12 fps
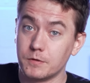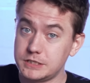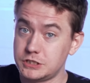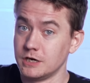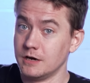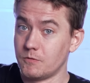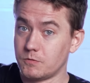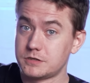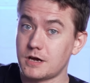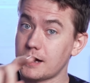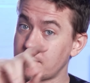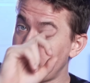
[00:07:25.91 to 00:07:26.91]
which we'll
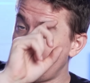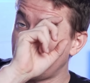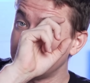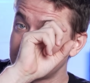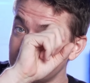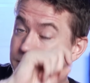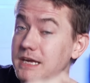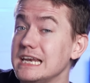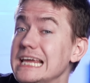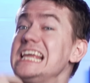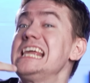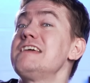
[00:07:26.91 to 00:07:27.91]
talk about why it's going to be
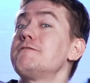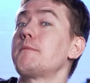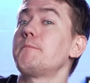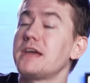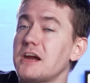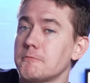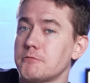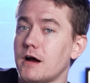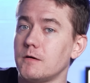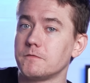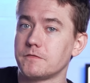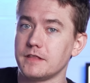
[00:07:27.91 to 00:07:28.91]
an even bigger
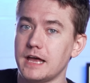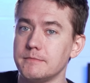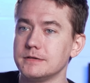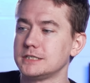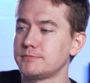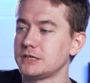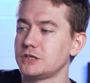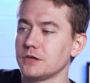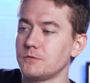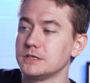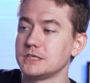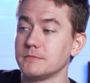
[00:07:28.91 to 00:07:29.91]
problem for them,
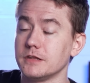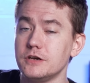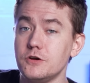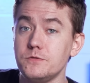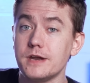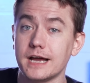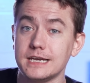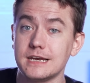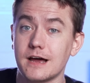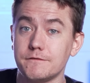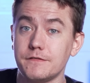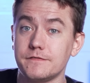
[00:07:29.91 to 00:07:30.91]
especially with some of the new
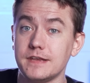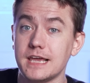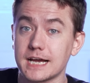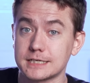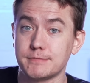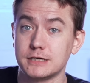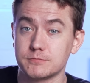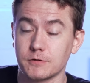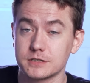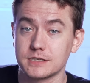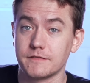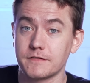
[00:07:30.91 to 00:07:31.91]
9950X
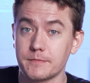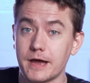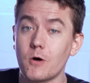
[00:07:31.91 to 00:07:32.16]
benchmarks that have come